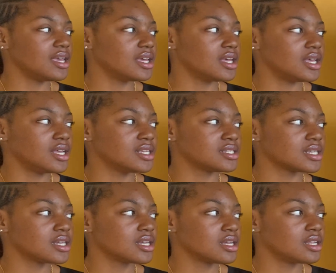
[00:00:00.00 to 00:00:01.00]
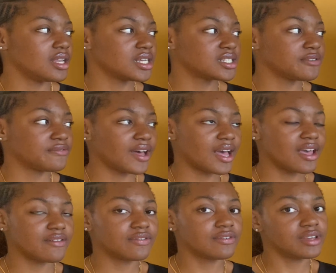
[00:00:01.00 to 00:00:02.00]
is negative
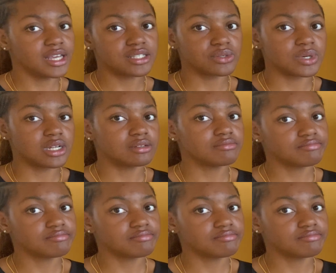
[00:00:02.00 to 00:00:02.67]
5, 81.